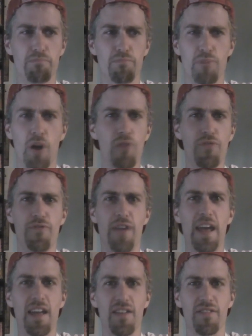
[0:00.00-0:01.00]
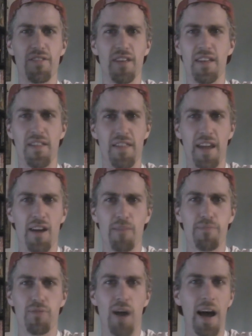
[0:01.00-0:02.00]
no faith in their
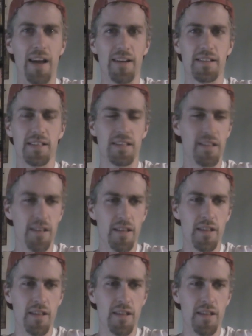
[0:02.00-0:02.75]
product, in